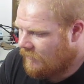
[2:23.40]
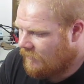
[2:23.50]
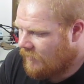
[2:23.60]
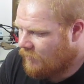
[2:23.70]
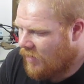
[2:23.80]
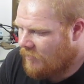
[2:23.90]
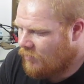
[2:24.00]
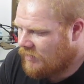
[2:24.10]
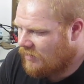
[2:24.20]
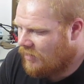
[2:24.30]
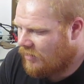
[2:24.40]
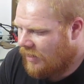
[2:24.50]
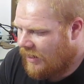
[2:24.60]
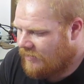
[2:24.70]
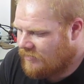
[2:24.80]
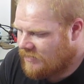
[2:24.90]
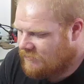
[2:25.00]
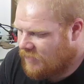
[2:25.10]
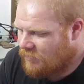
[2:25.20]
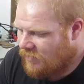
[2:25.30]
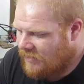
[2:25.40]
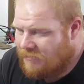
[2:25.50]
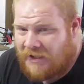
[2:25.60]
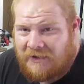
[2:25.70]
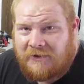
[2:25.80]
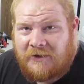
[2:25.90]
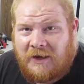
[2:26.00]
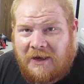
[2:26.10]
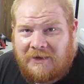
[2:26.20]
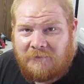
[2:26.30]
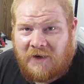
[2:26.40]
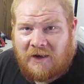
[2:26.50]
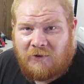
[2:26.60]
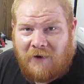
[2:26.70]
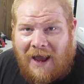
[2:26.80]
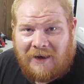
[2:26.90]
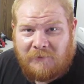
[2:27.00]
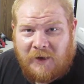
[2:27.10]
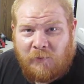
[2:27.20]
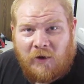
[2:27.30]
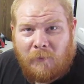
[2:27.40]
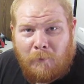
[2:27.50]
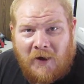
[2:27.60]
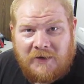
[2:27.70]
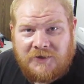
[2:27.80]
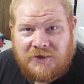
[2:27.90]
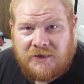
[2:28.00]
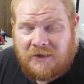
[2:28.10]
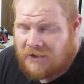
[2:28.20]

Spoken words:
The problem with the longer handles is people end up knuckle racking people a bunch.